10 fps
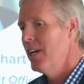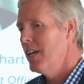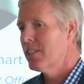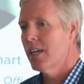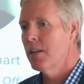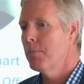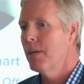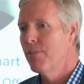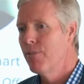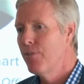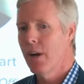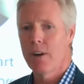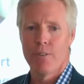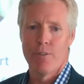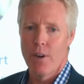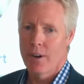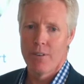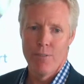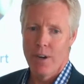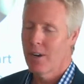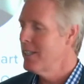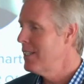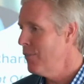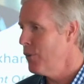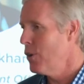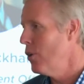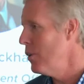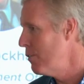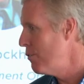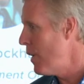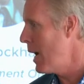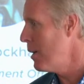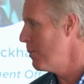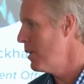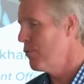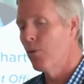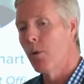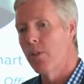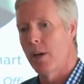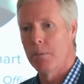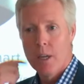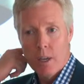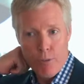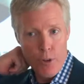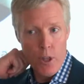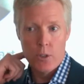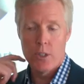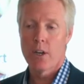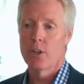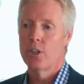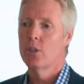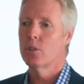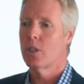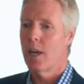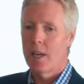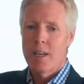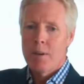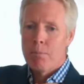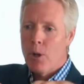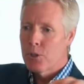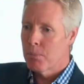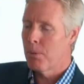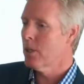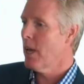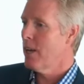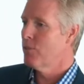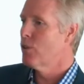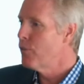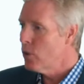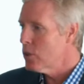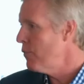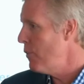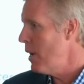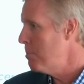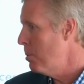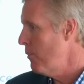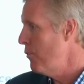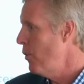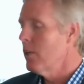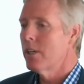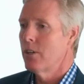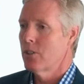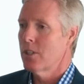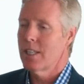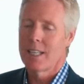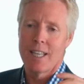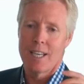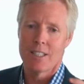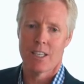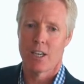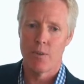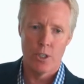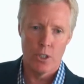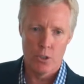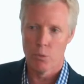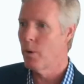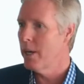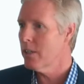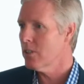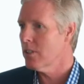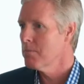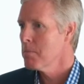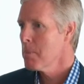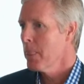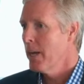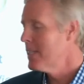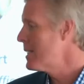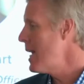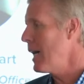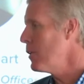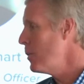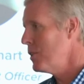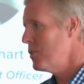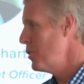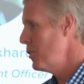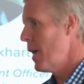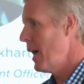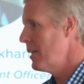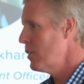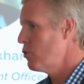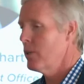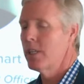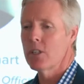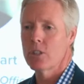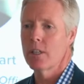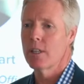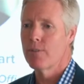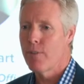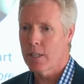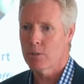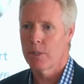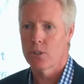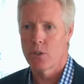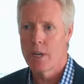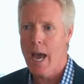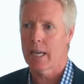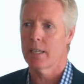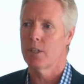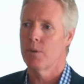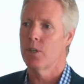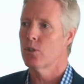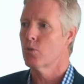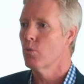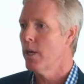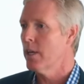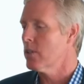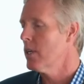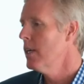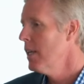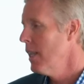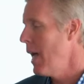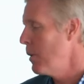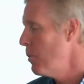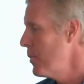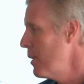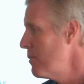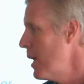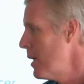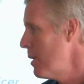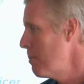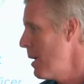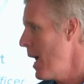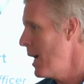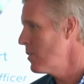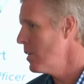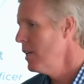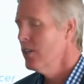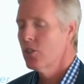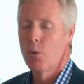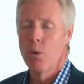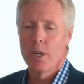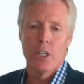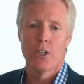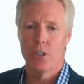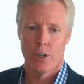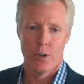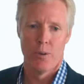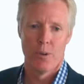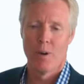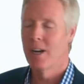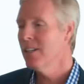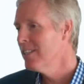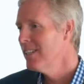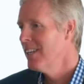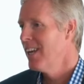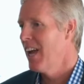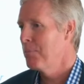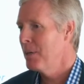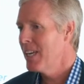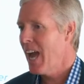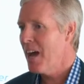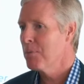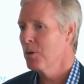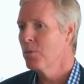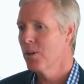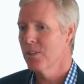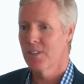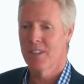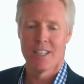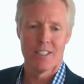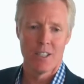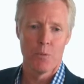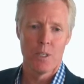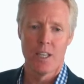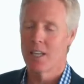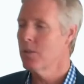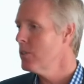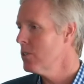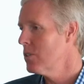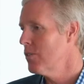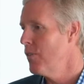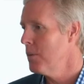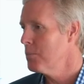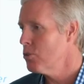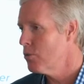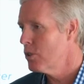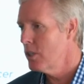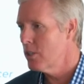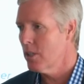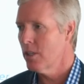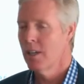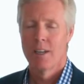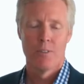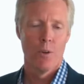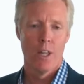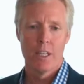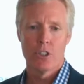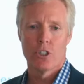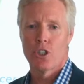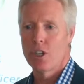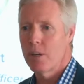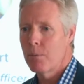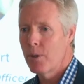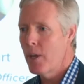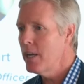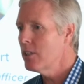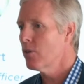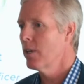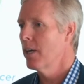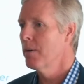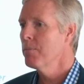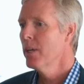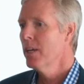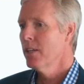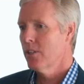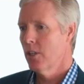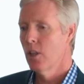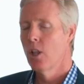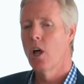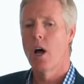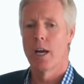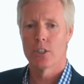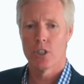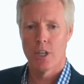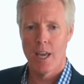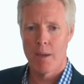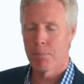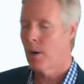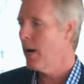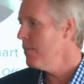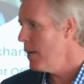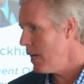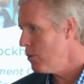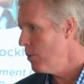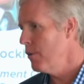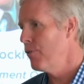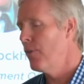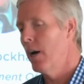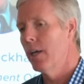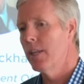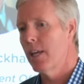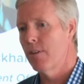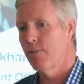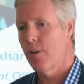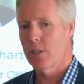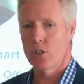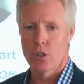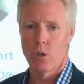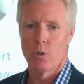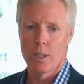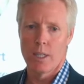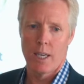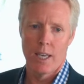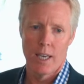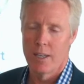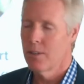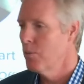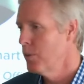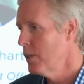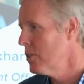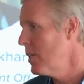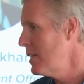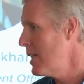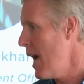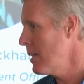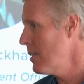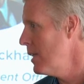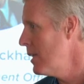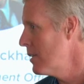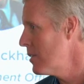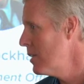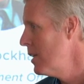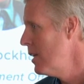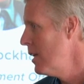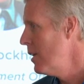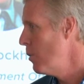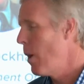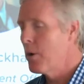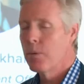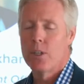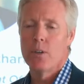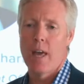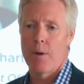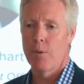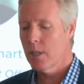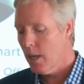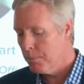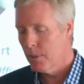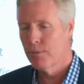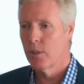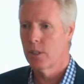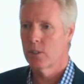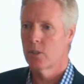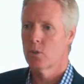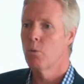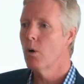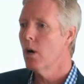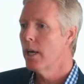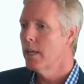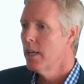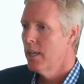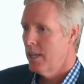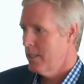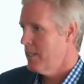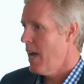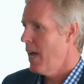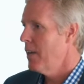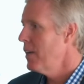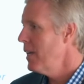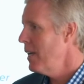it's going to be a very, very, very difficult environment for them. For those that are using multiple kind of diversified portfolios, thinking that it's going to reduce risk, it's not going to do that. The traditional investments are not going to reduce risk like what they've done in the past. So what do you do? Well, at Peak Capital, one of the things that we did was developed a strategic relationship with Atrium to launch a private equity fund that invests solely in real estate tax liens. Why do we do that? Well, a couple of reasons. One is that